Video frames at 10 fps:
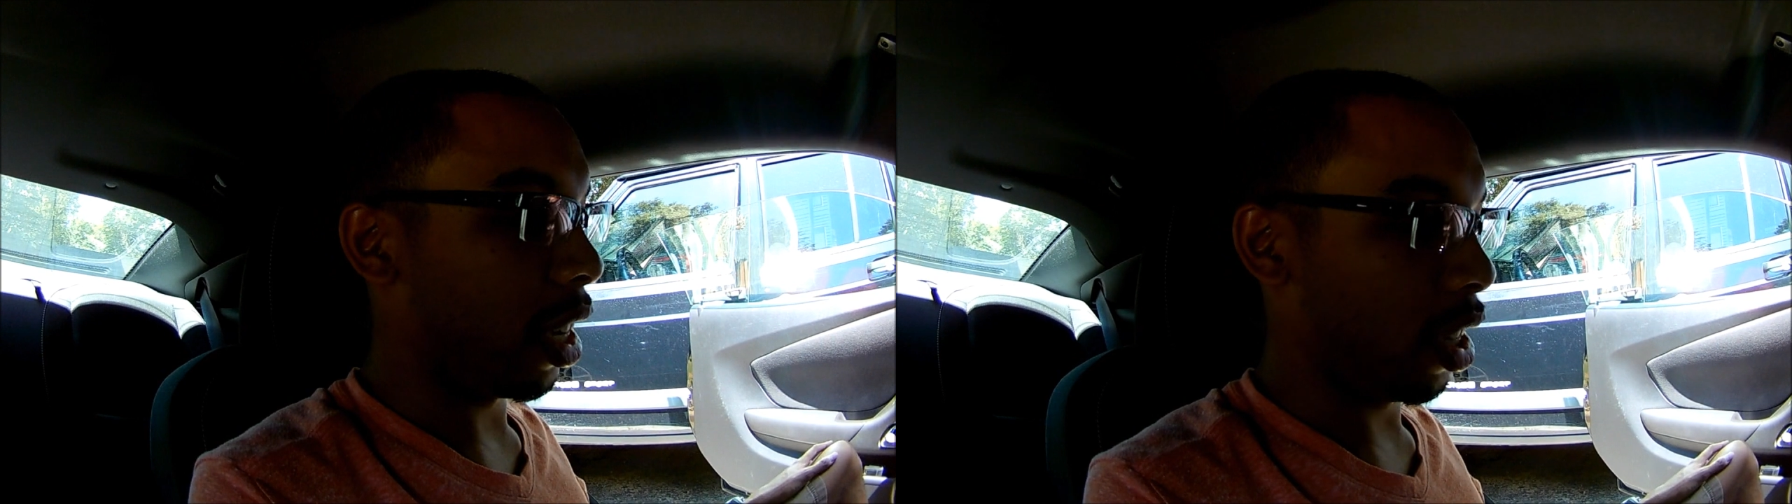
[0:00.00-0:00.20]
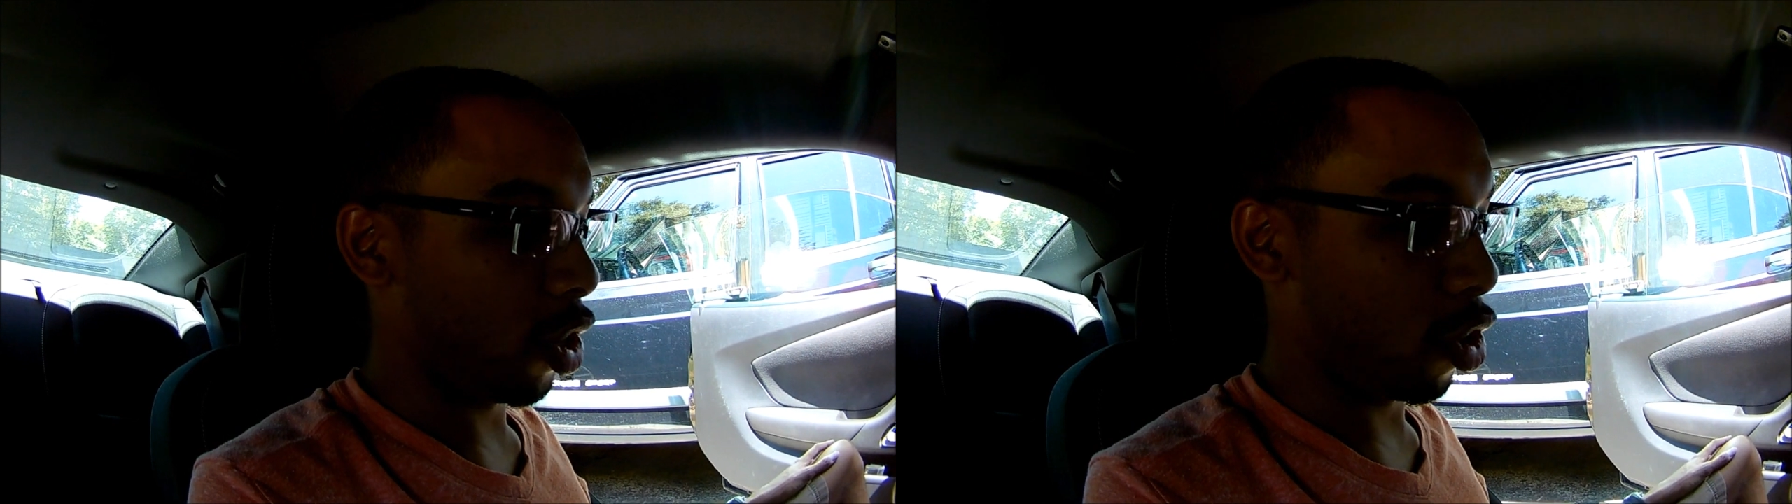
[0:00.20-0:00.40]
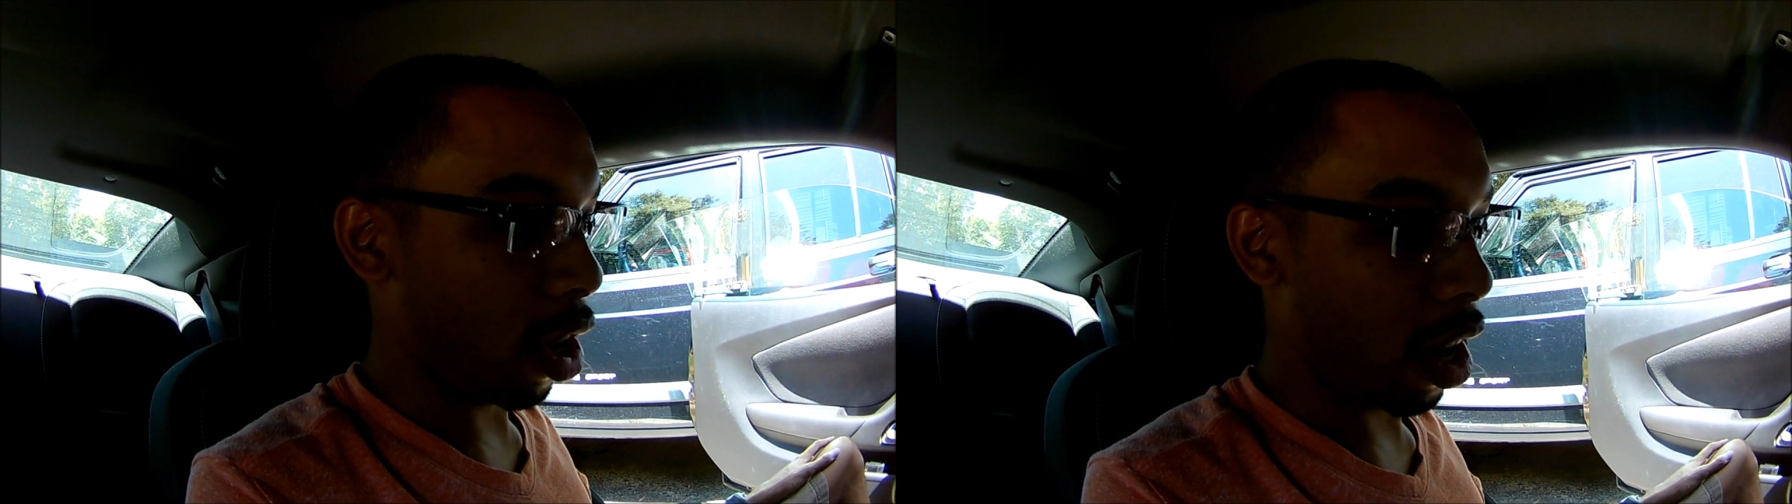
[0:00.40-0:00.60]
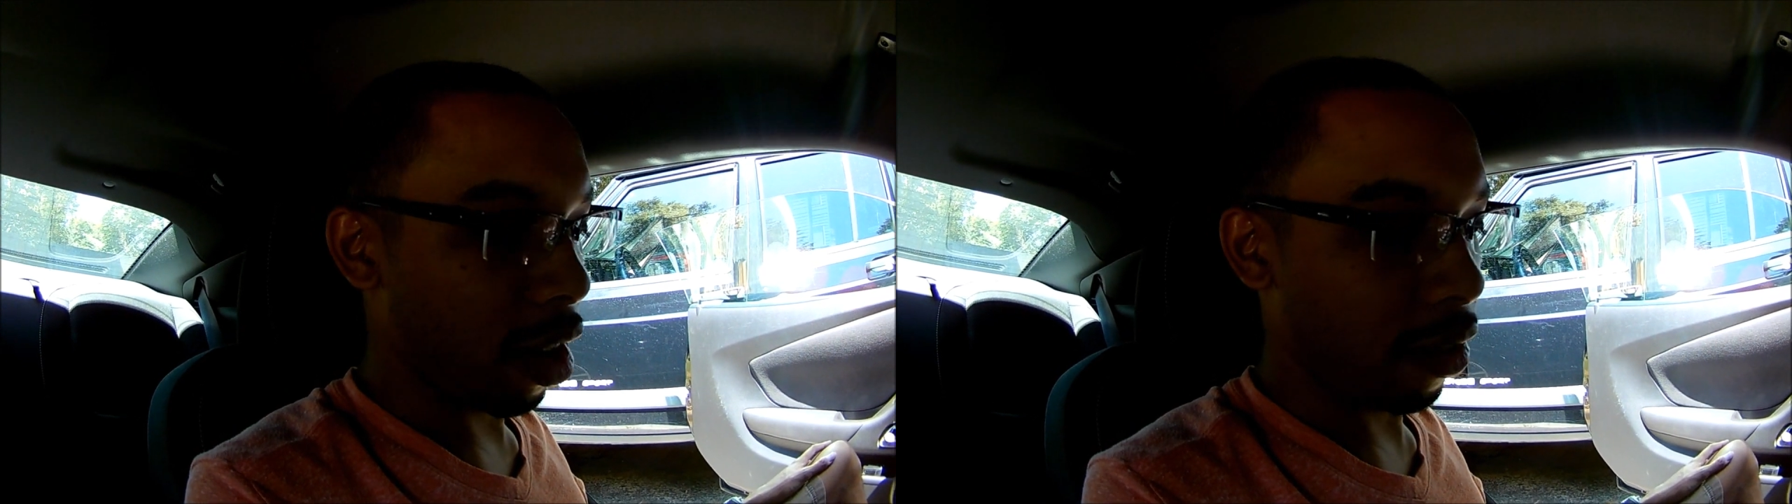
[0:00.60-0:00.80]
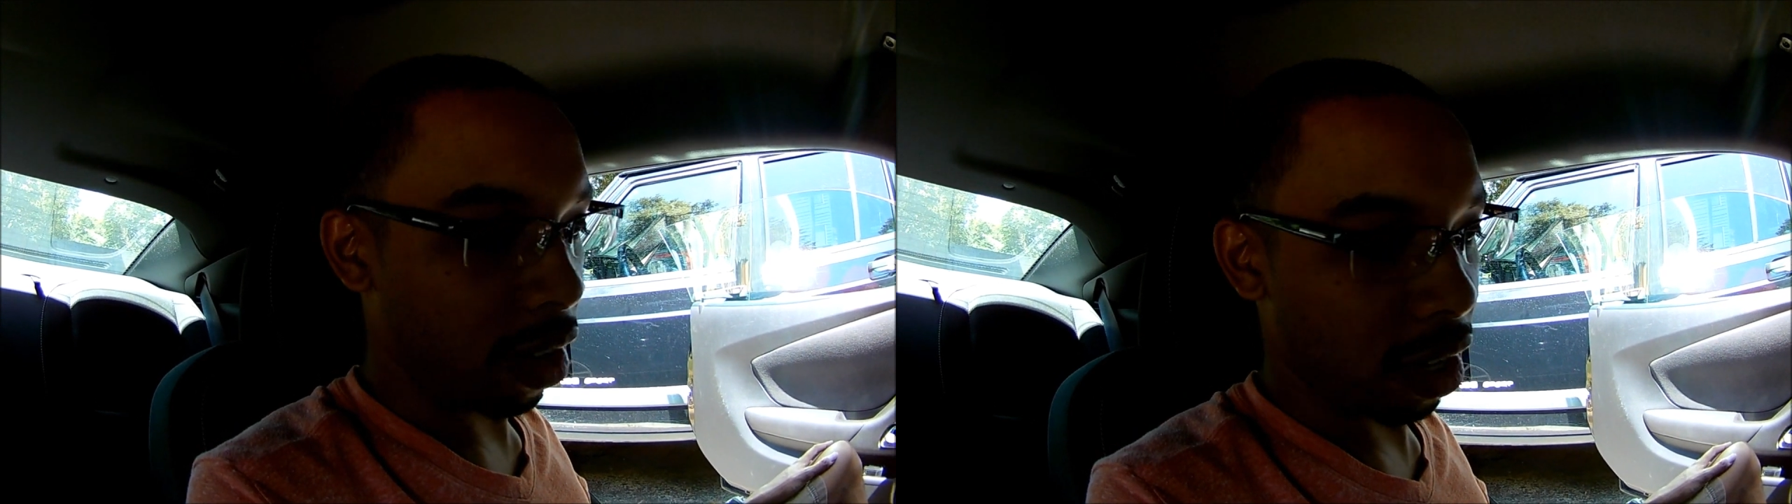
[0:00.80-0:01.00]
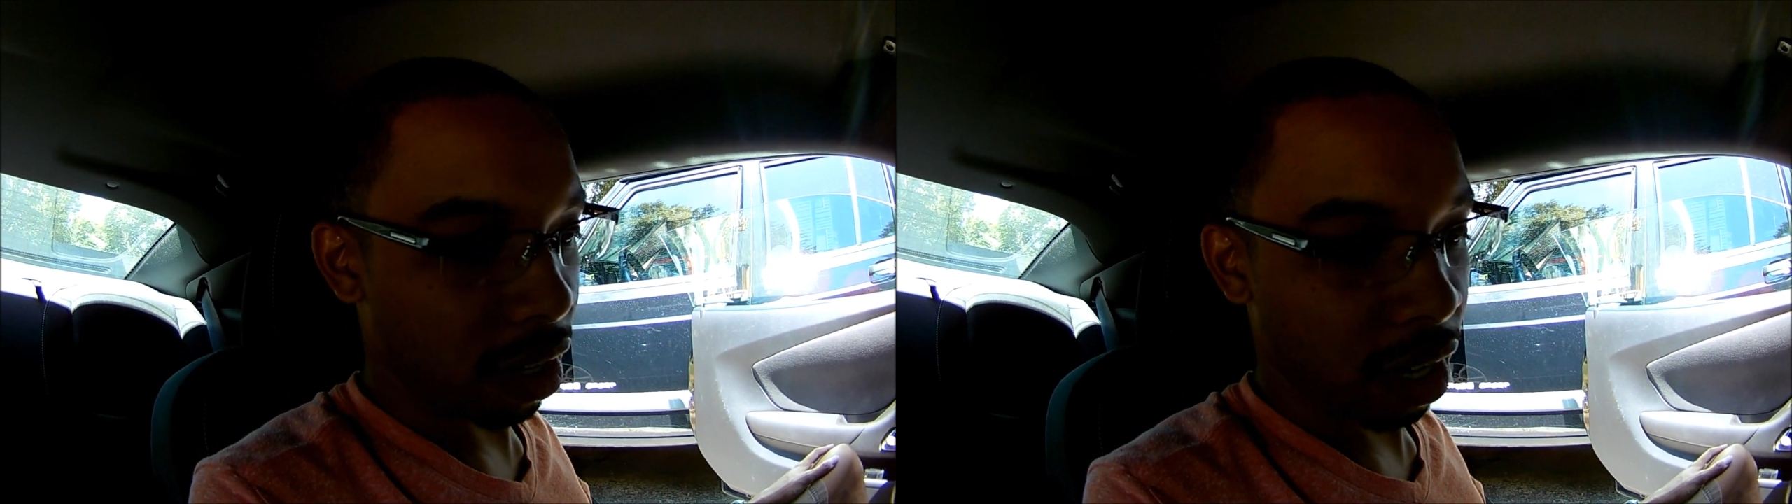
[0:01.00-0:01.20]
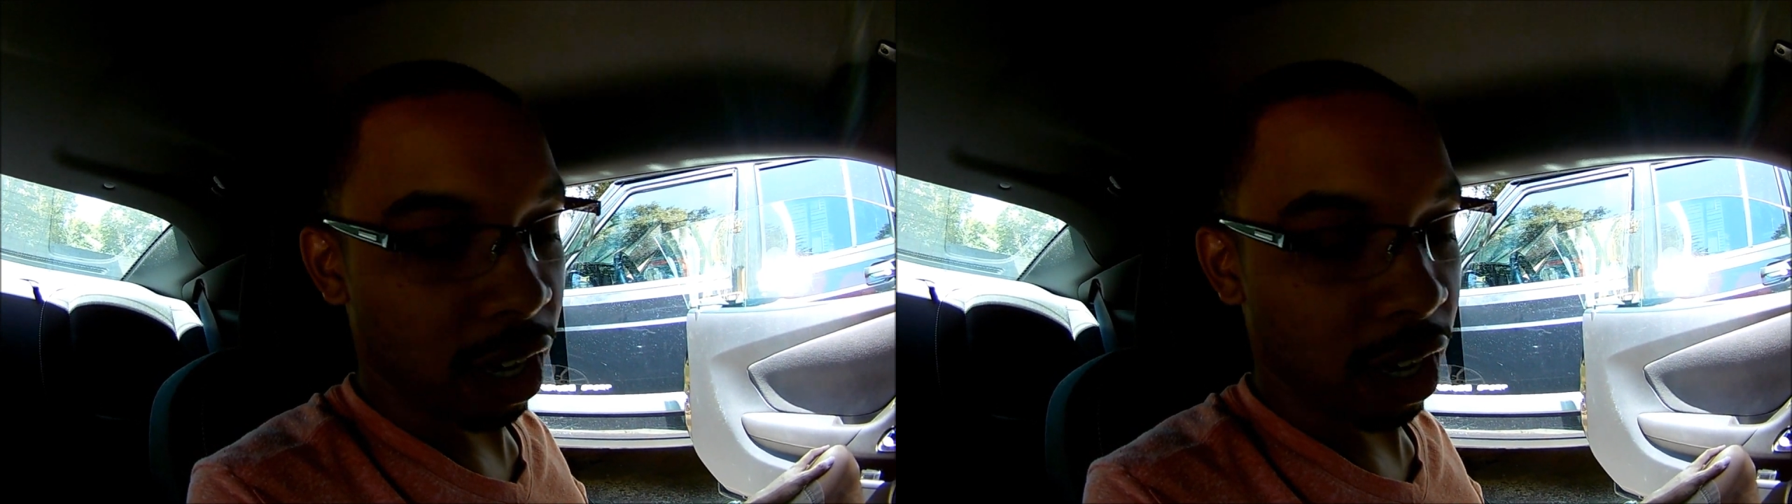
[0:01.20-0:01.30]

test drive and